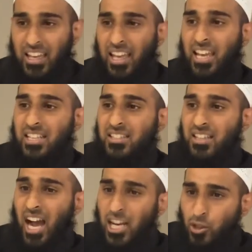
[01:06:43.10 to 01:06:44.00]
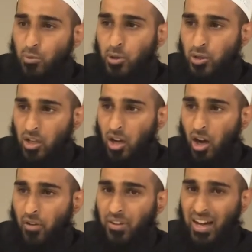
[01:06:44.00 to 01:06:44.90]
His attribute
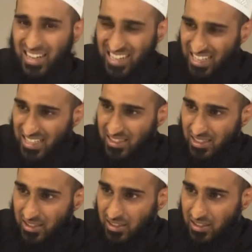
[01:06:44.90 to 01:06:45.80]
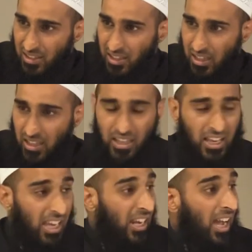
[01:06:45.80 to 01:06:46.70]
of Ar-Rizq,
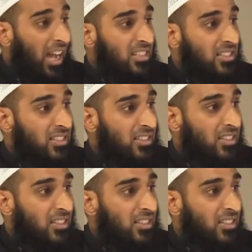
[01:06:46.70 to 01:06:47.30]
it has